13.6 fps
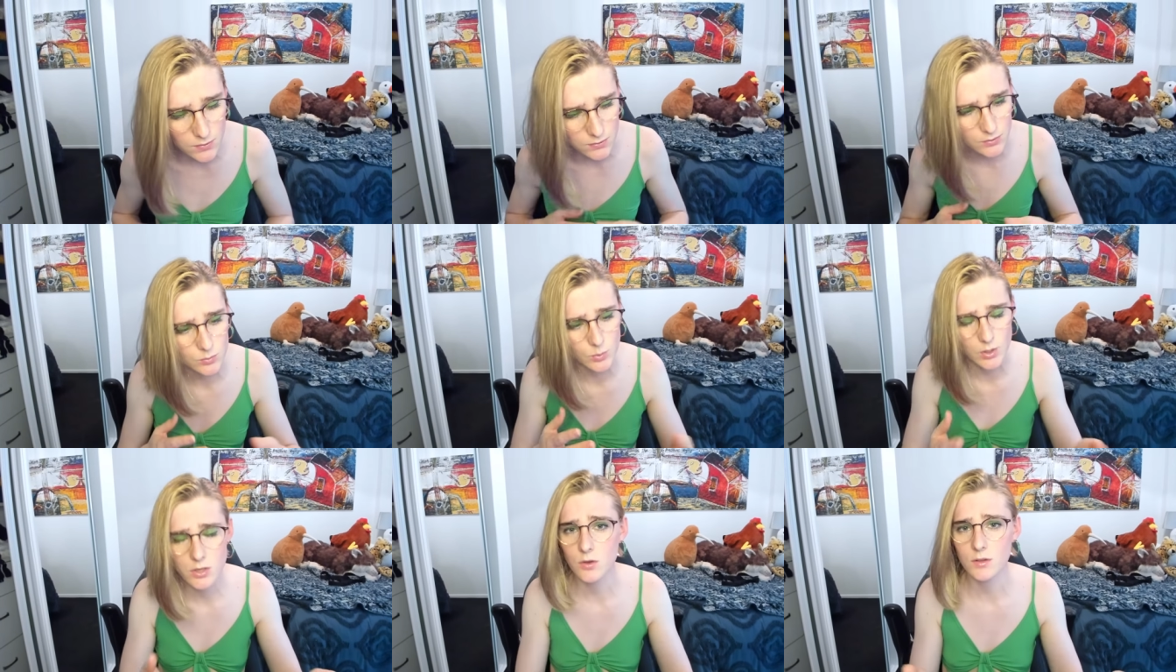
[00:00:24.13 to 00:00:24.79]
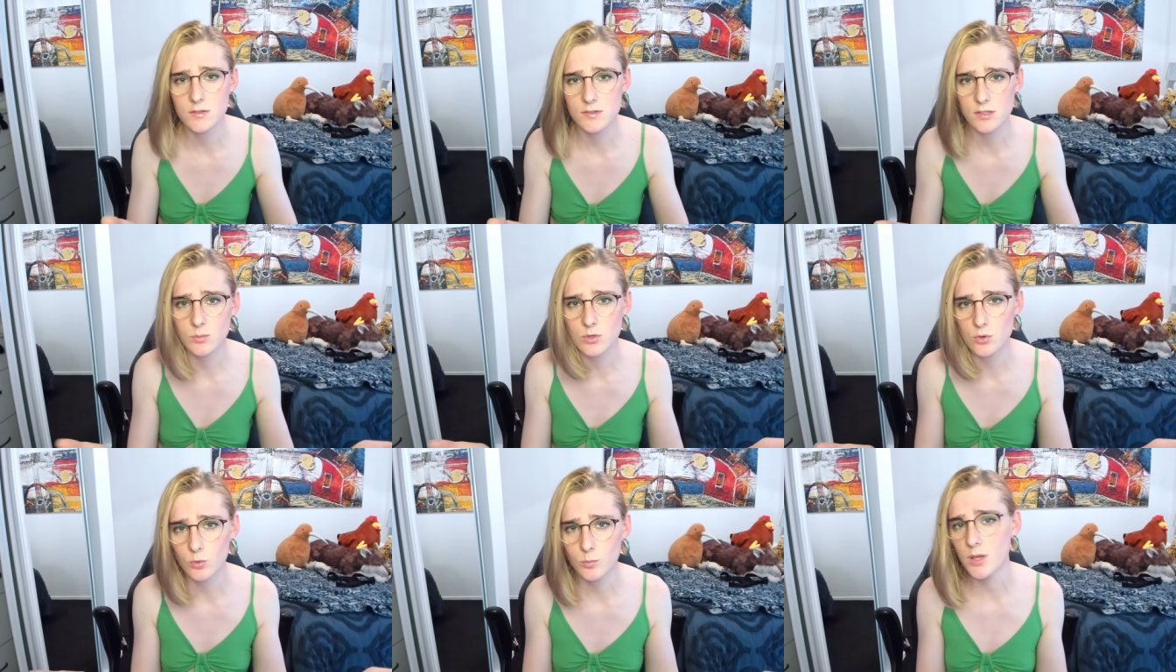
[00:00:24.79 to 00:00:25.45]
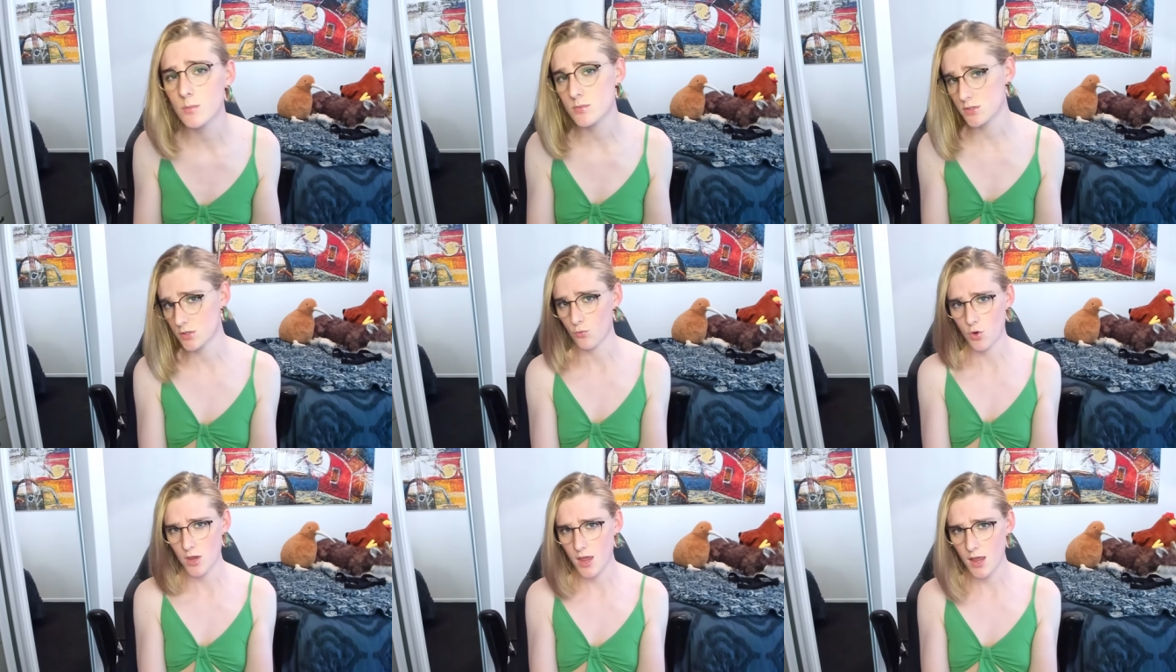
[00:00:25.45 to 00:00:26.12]
This is where you can send me your memes to
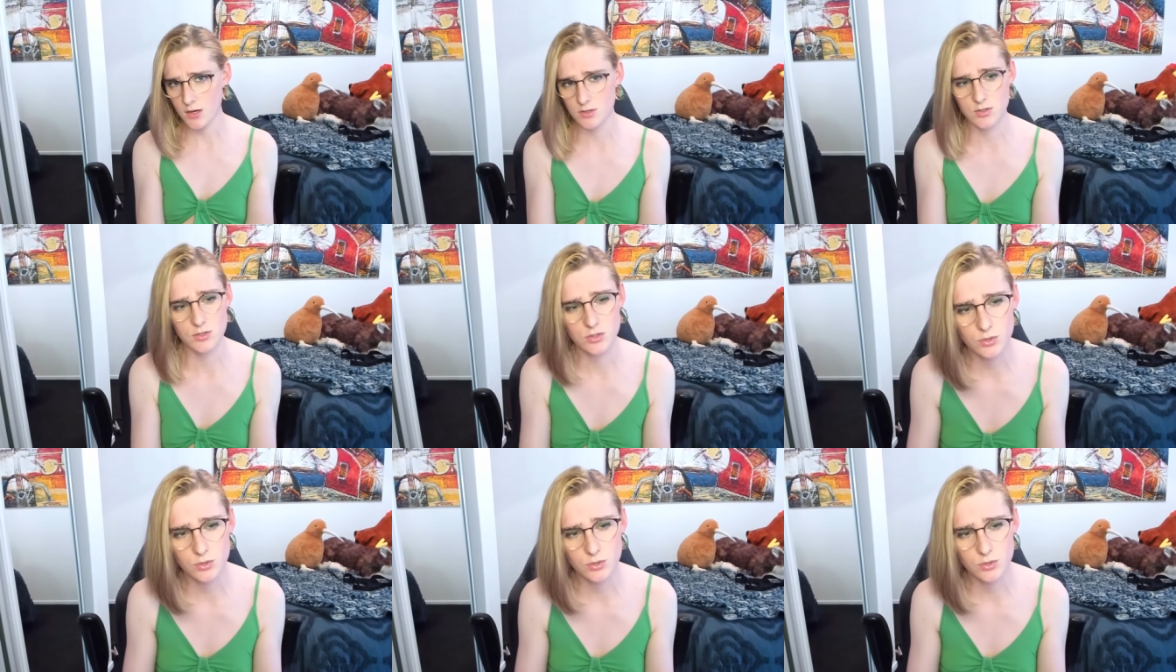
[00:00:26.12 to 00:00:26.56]
react